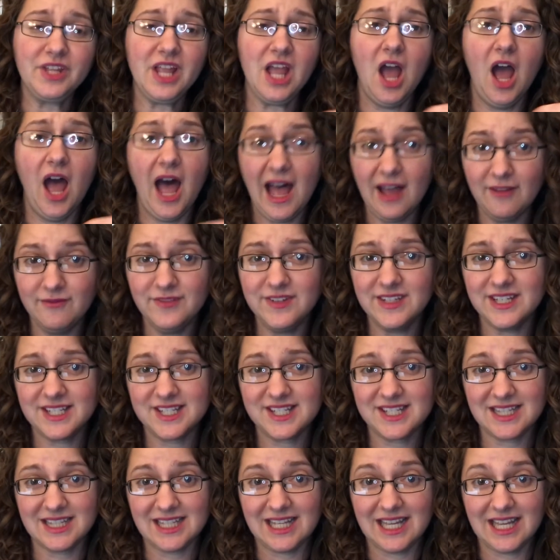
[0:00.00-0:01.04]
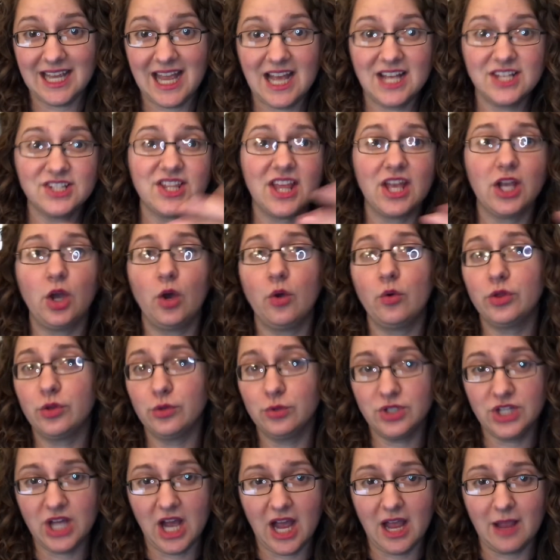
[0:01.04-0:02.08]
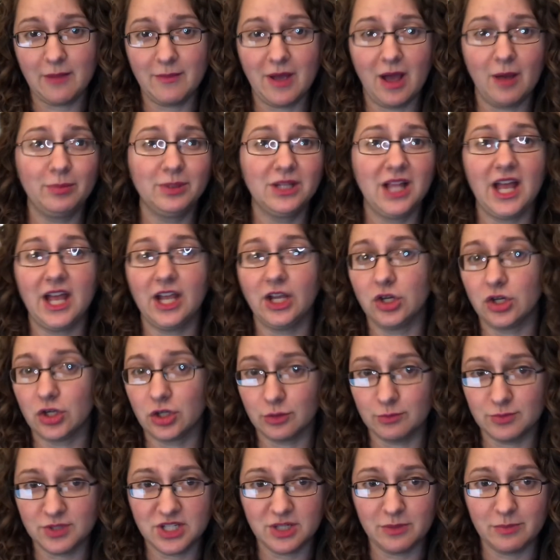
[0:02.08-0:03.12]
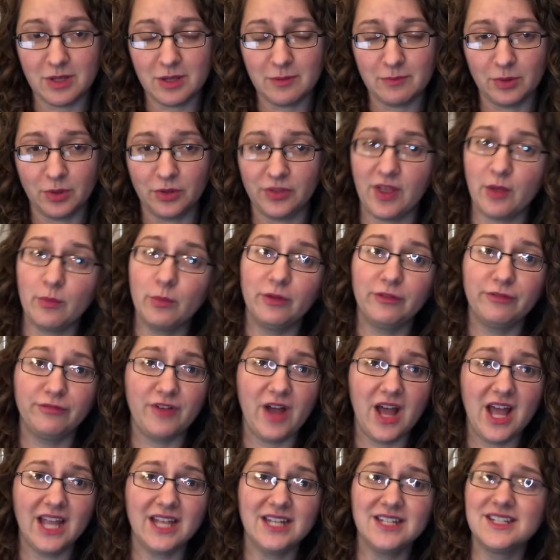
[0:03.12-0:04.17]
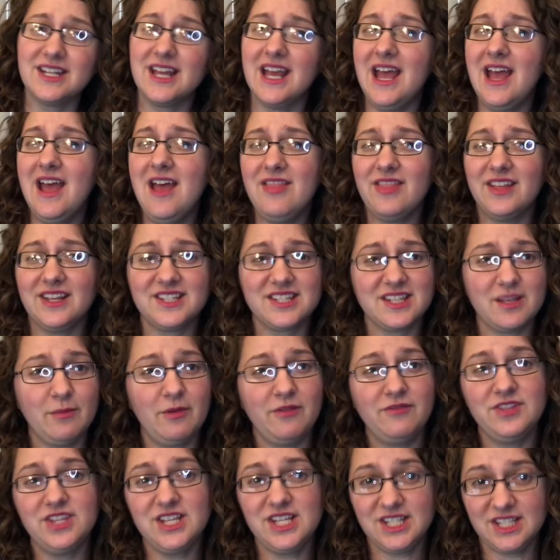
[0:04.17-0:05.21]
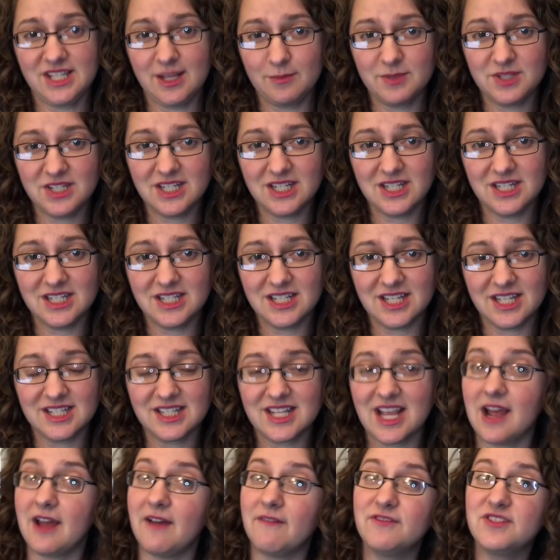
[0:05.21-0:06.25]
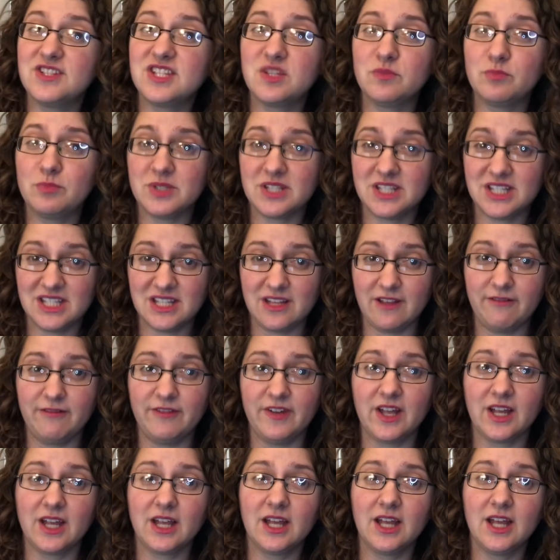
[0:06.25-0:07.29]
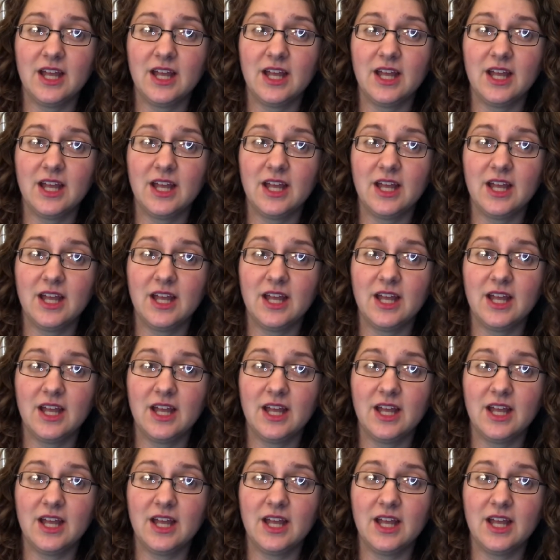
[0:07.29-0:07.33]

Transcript: Obviously, as they go through time applying herbs to people, they will find that some of these substances have specific